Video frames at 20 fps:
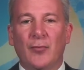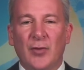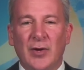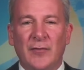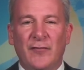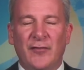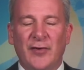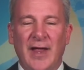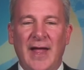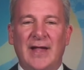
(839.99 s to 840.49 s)
We
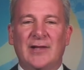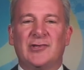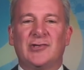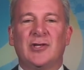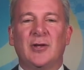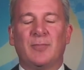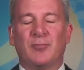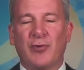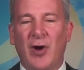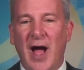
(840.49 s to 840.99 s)
financed
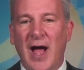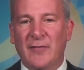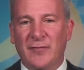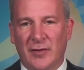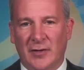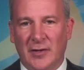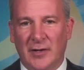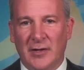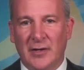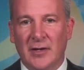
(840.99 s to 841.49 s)
it
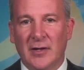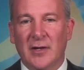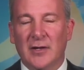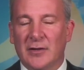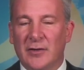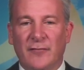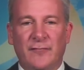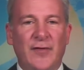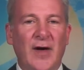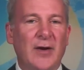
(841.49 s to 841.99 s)
privately.
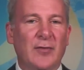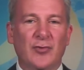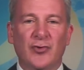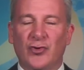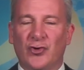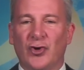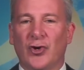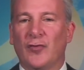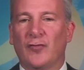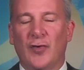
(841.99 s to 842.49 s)
The Federal
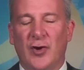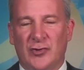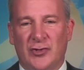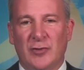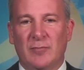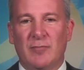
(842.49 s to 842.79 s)
Reserve wasn't